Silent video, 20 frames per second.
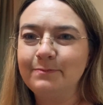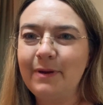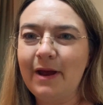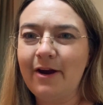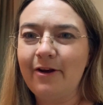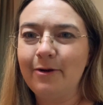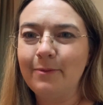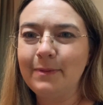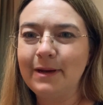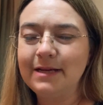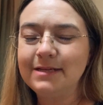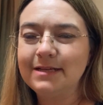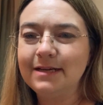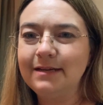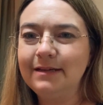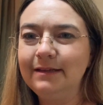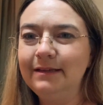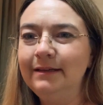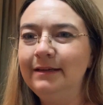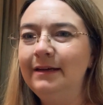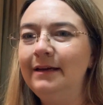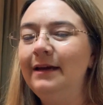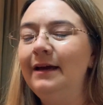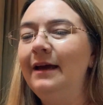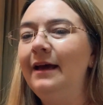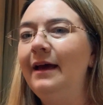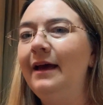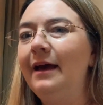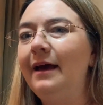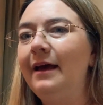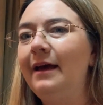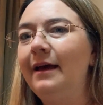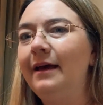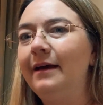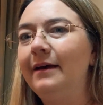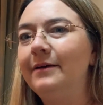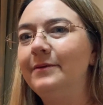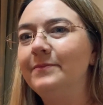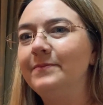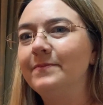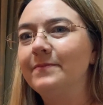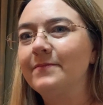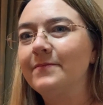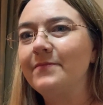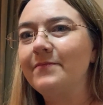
Parramatta. I